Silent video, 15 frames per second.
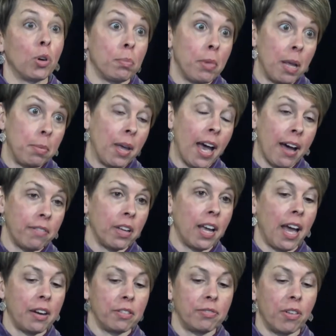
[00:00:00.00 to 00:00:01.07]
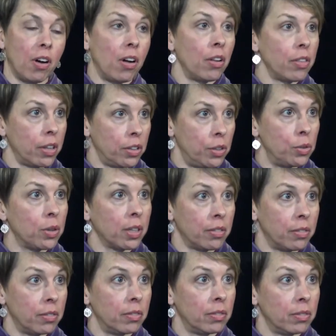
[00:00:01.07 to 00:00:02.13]
or maybe having had a fall, then you
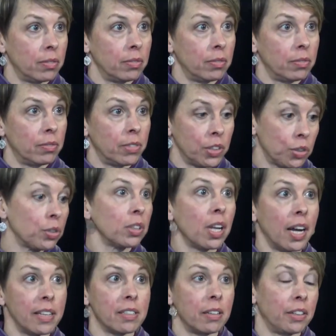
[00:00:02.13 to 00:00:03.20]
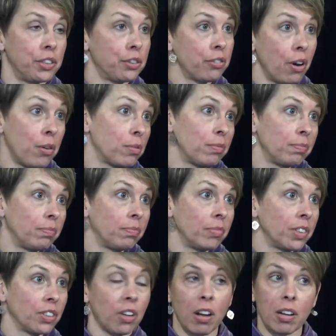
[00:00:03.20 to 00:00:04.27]
can visualize it on your phone.
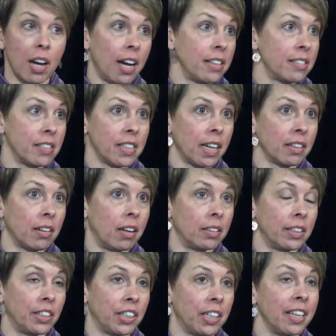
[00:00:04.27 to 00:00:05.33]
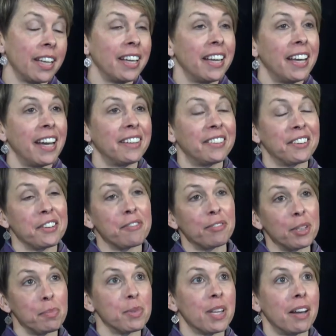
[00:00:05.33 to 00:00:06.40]
Yep. There's all kinds of technology. And on the
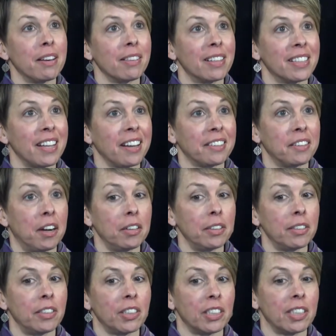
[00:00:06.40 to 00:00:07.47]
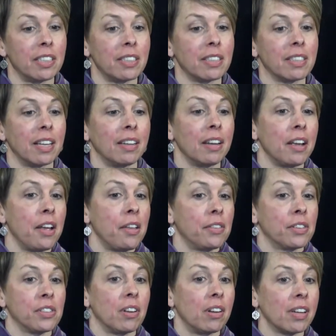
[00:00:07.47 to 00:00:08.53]
flip side of the technology is that
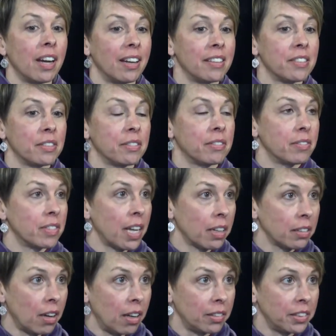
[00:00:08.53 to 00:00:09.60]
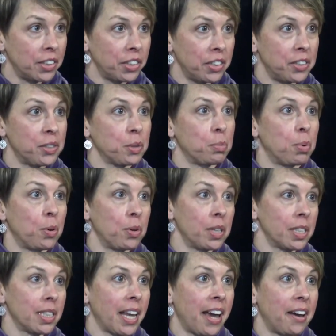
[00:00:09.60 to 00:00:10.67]
there's all kinds of technology
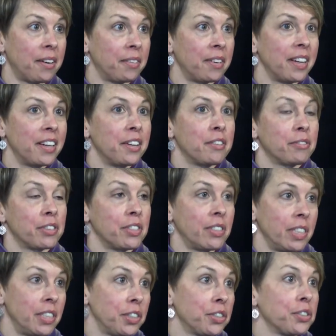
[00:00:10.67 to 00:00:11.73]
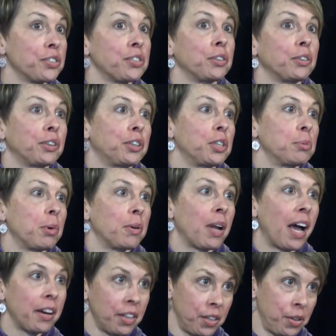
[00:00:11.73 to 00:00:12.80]
support now for seniors to learn about
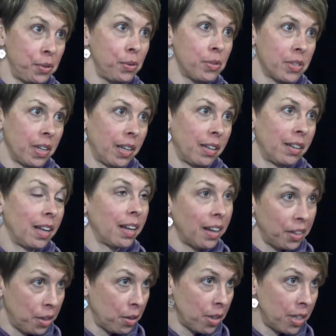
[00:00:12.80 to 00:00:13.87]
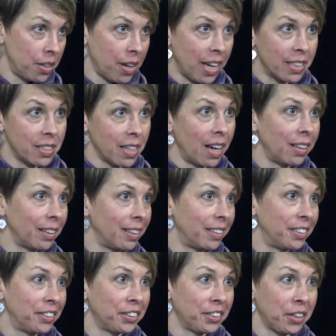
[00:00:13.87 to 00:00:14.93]
how to use it. And I know that you had Sally
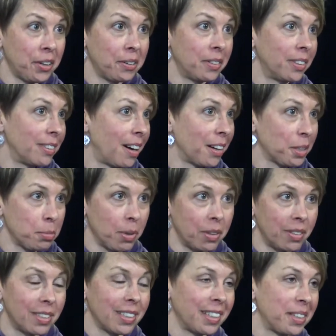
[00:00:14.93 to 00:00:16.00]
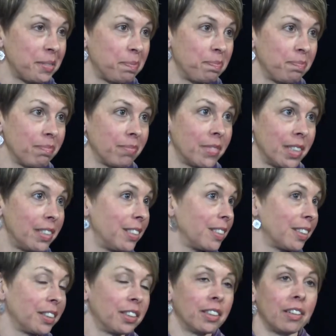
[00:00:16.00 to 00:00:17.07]
on your show and yeah. talked about um,
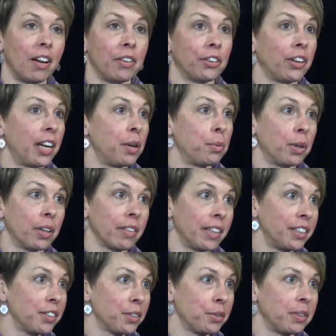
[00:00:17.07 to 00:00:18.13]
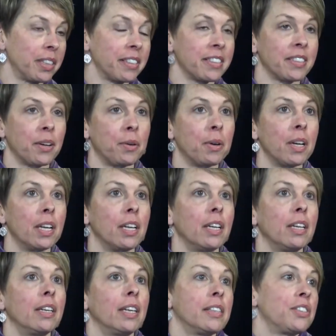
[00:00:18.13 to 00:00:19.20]
DigiLearn and all the great work they're doing. So
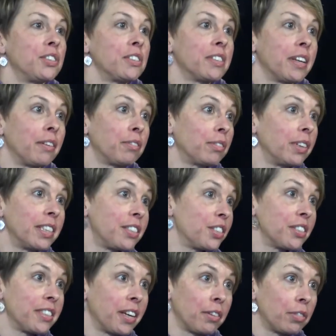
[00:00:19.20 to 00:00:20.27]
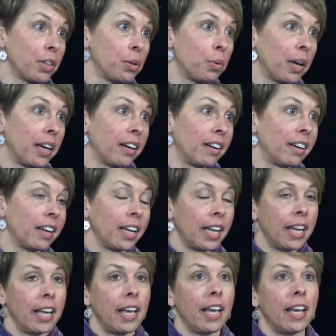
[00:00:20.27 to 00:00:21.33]
it's just it's just everywhere.
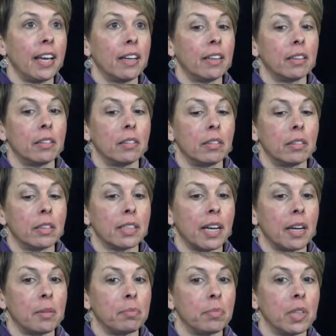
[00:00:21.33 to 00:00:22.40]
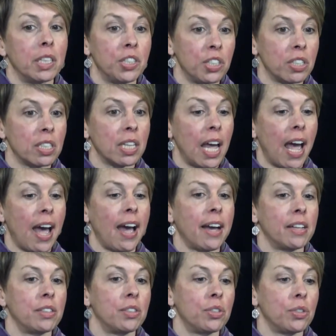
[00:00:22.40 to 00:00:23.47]
And um, it just
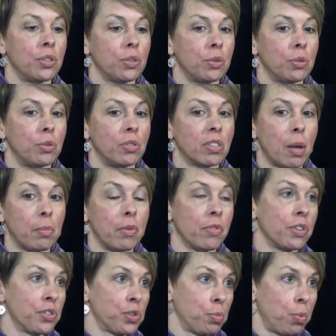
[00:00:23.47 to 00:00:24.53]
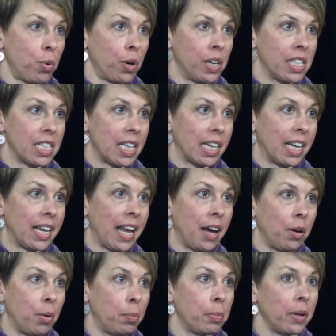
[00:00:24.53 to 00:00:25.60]
adds to some of the supports that can
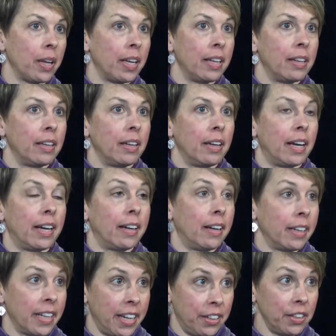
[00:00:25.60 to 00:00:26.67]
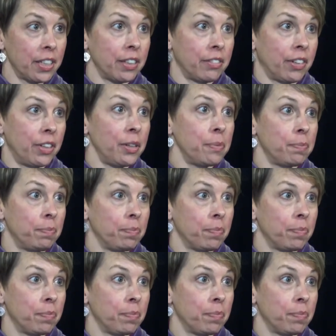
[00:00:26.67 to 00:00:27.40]
help uh, a caregiver